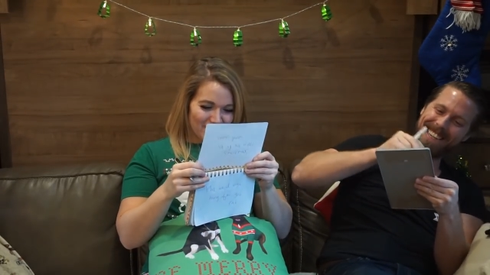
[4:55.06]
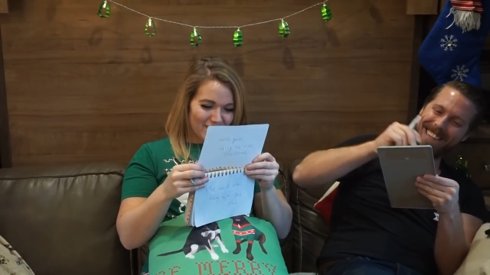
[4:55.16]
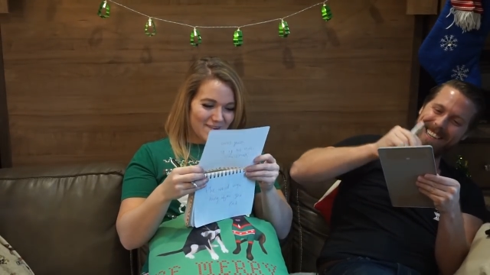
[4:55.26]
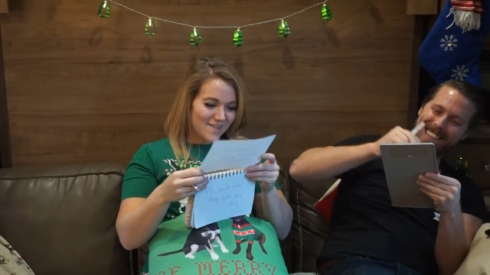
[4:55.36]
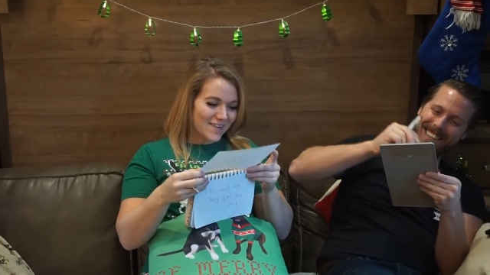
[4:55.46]

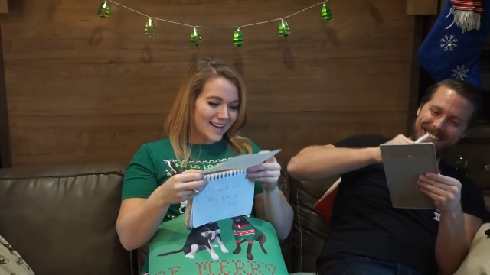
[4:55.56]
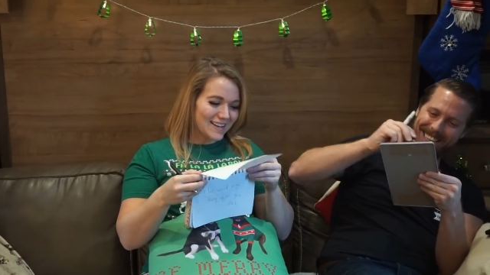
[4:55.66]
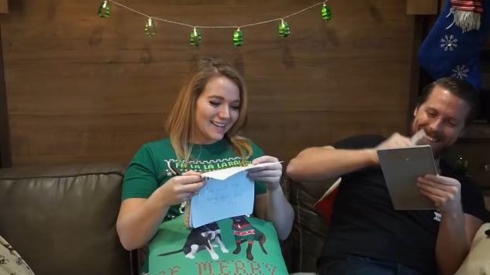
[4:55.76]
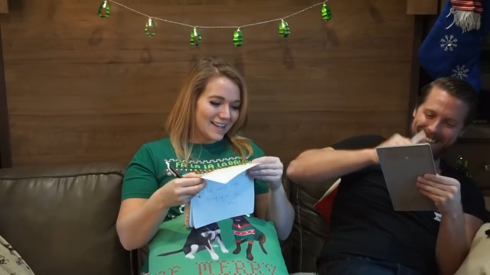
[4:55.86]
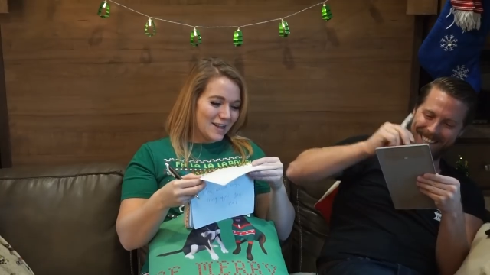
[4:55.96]
Speaker 1: no,
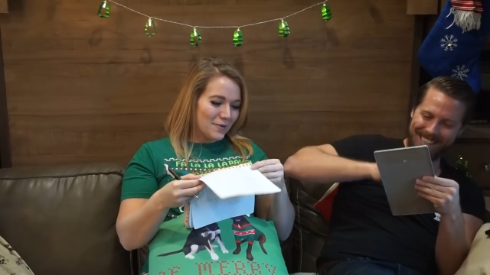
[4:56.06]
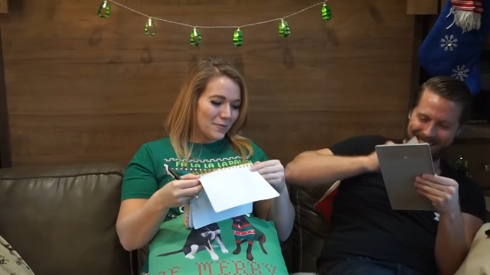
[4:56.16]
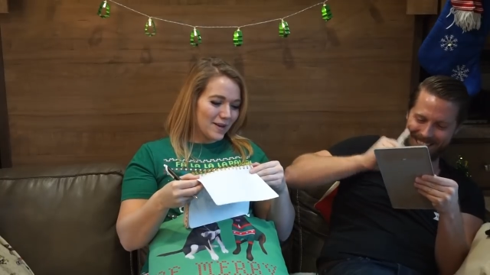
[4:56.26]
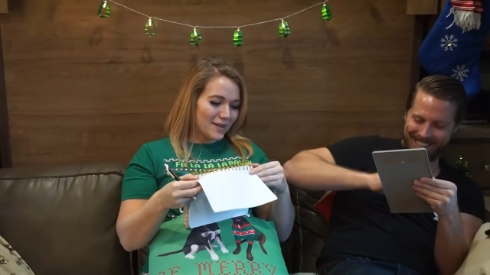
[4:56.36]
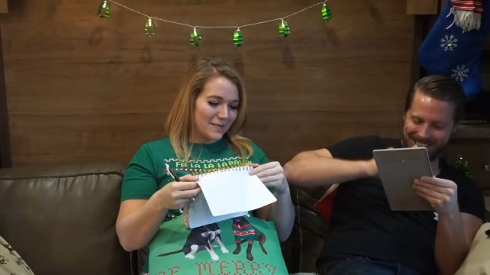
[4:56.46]
I.
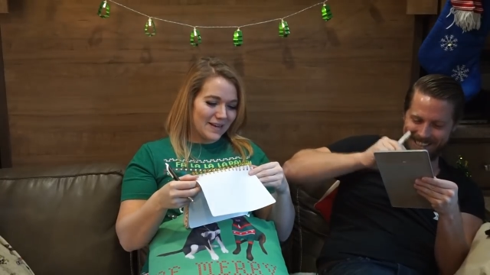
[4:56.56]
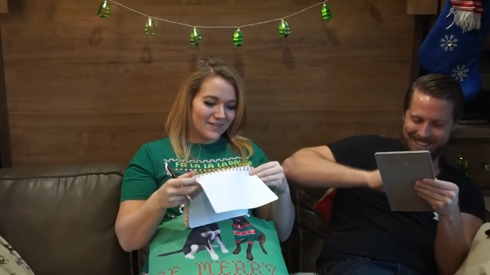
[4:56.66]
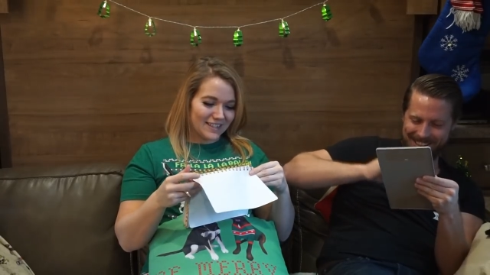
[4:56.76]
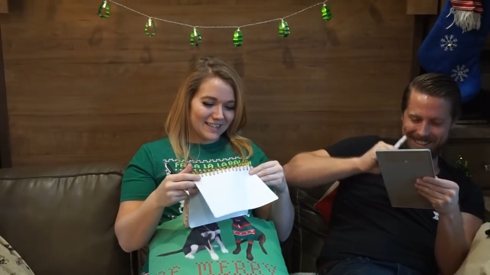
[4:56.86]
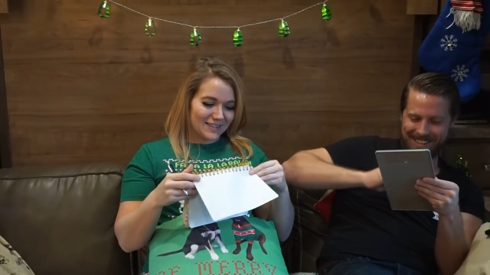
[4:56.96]
One of the
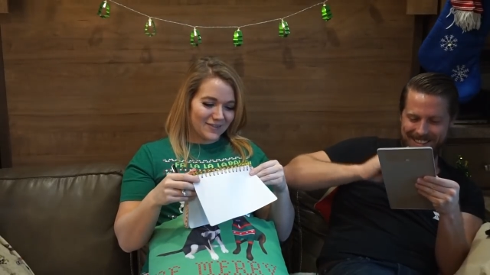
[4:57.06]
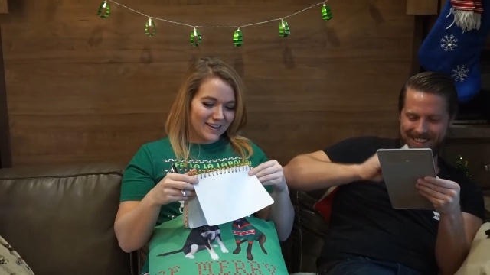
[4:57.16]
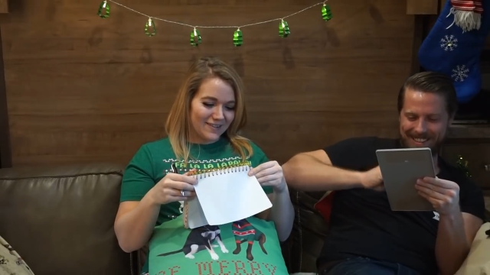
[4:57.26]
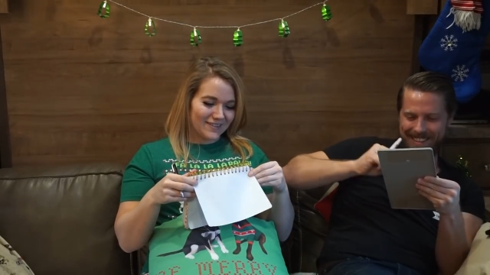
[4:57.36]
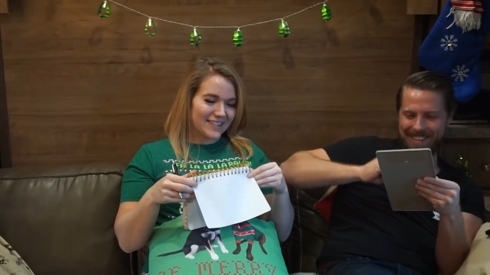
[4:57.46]
main reasons
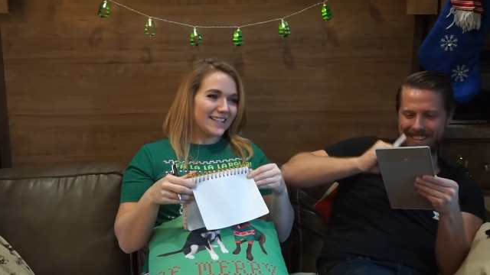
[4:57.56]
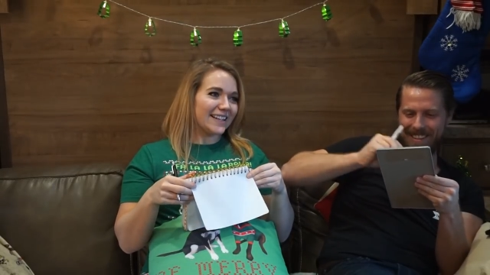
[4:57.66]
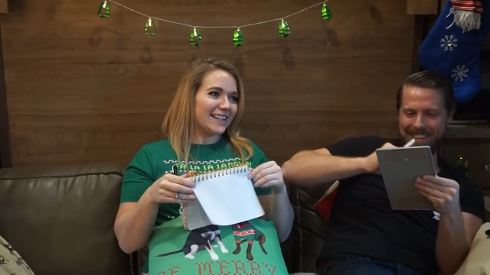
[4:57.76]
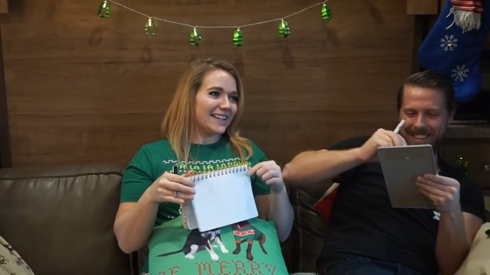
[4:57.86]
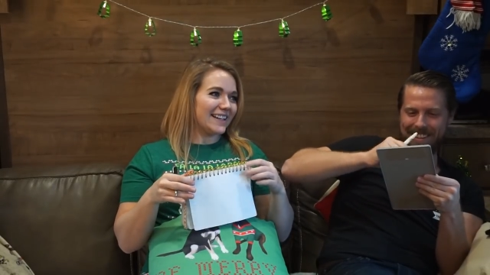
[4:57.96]
why I don't
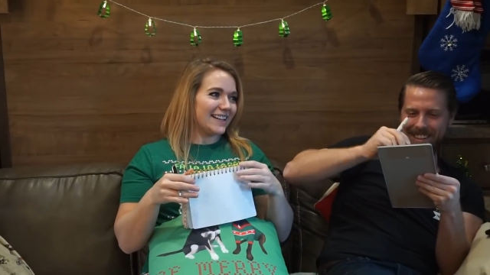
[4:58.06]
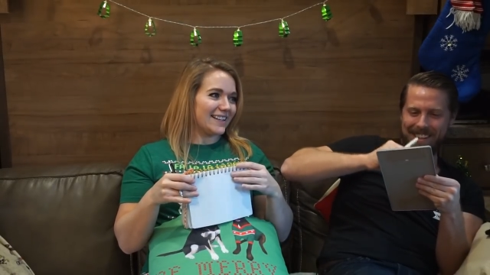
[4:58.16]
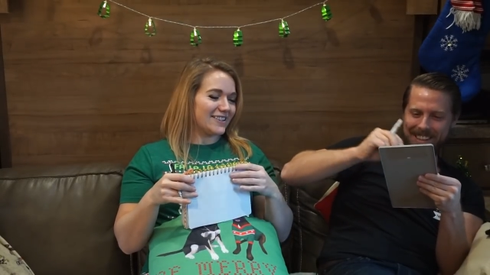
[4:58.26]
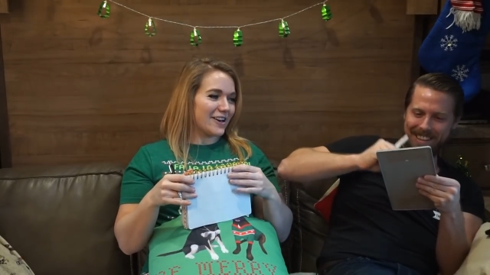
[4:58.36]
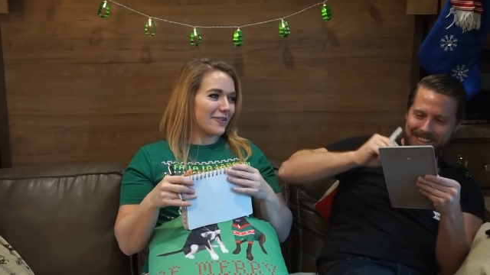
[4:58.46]
sing in,
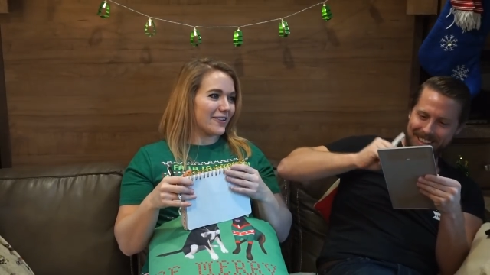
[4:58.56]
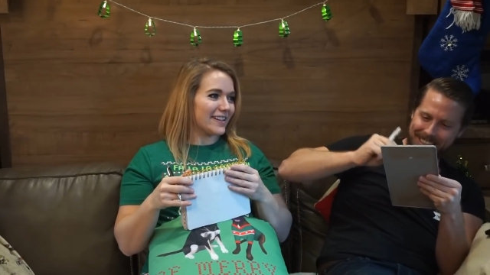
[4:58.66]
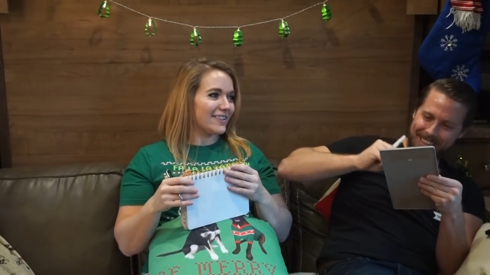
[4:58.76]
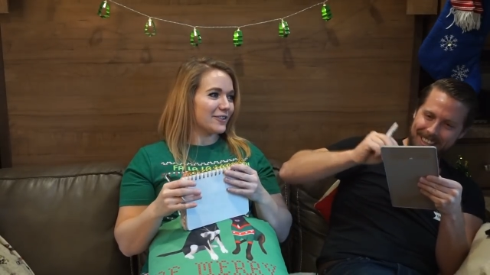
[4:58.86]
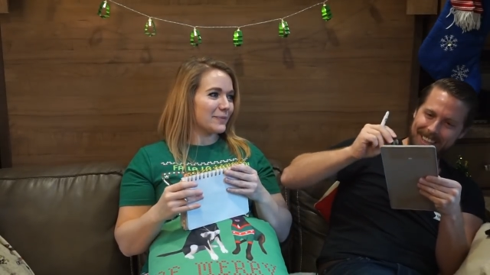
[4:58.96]
in the shower
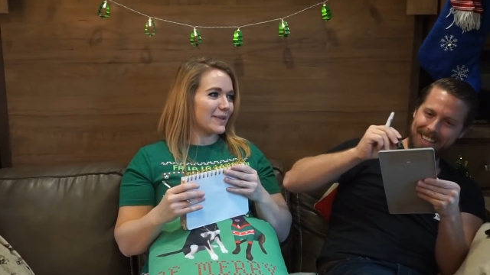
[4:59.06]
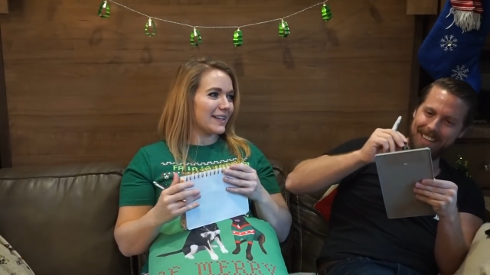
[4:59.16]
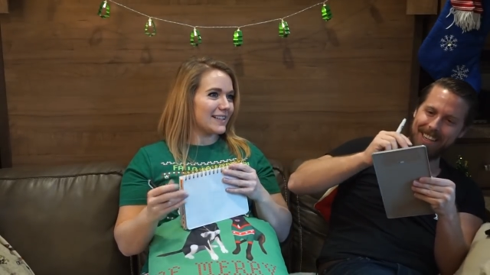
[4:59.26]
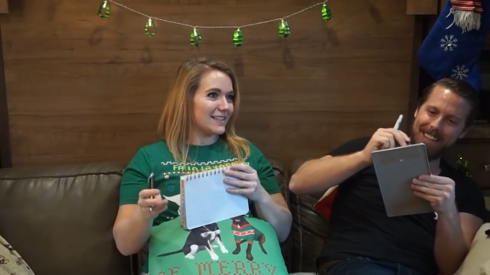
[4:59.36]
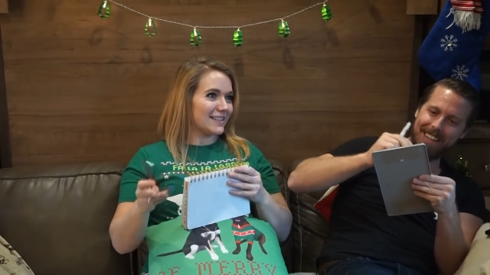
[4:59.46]
here
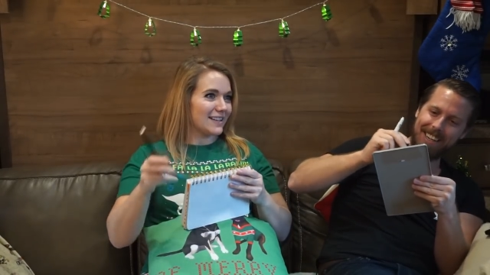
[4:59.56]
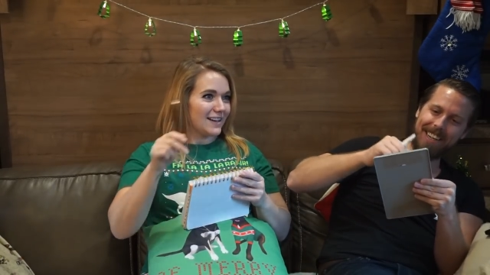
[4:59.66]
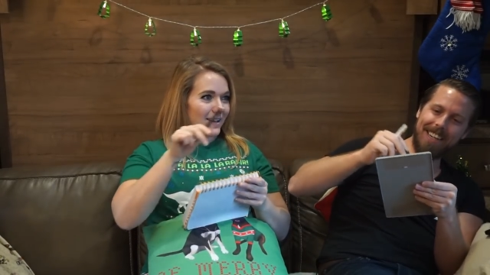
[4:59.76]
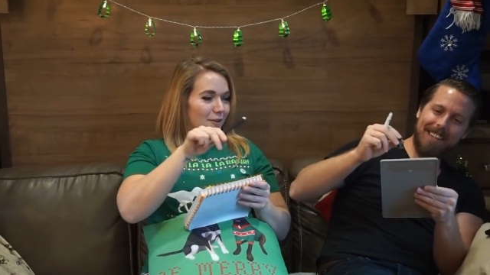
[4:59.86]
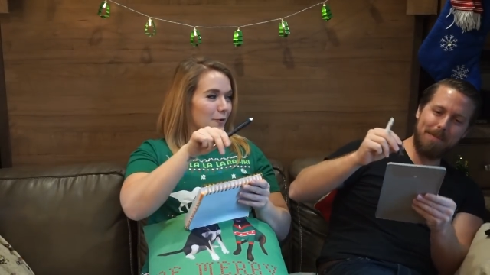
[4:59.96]
because
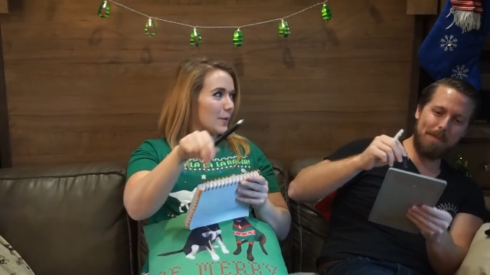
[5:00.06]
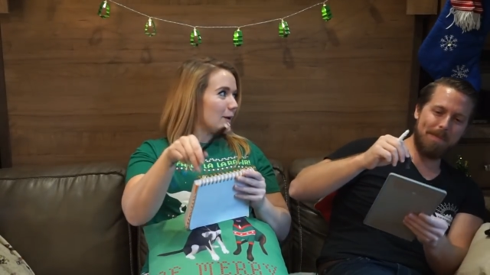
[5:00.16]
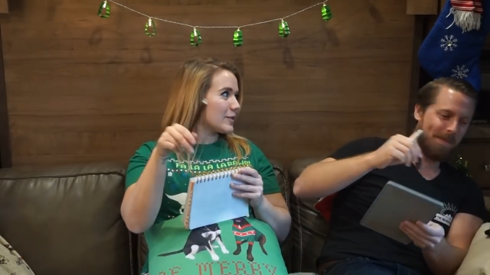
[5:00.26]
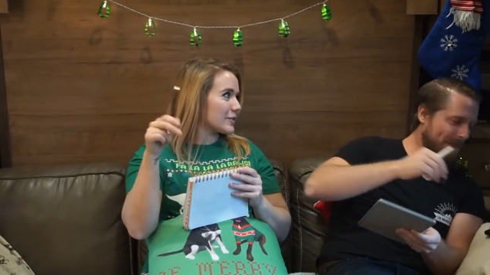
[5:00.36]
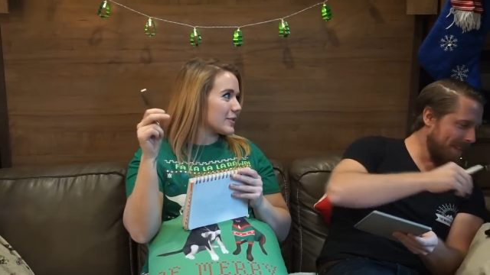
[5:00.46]
the
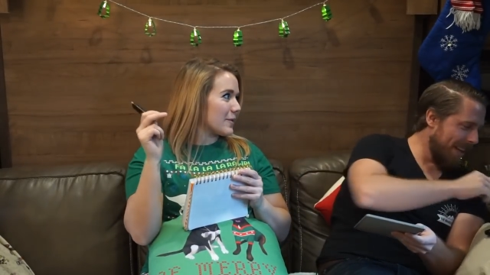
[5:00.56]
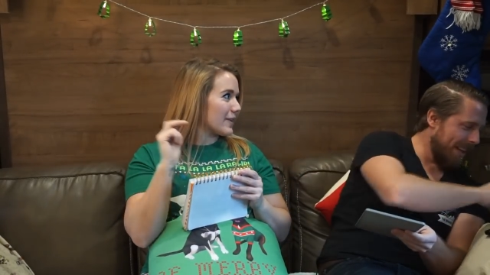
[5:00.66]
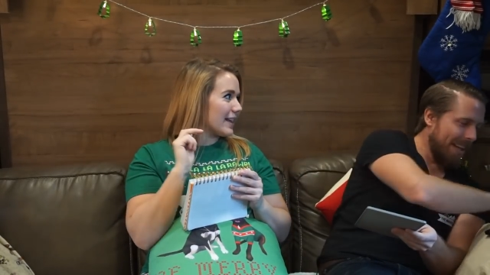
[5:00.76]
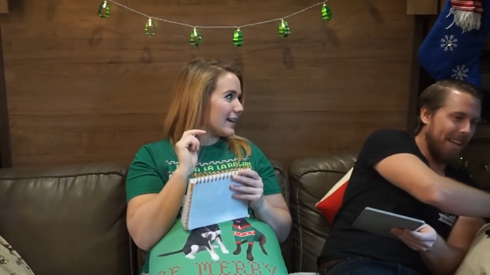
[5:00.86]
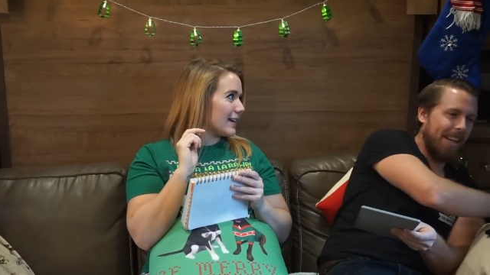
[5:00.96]
walls are so
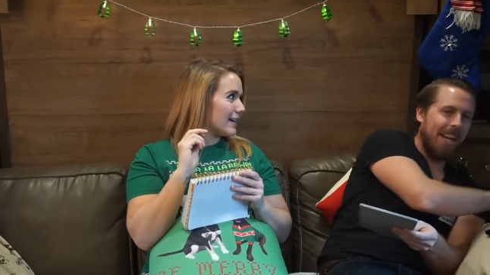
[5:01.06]
thin.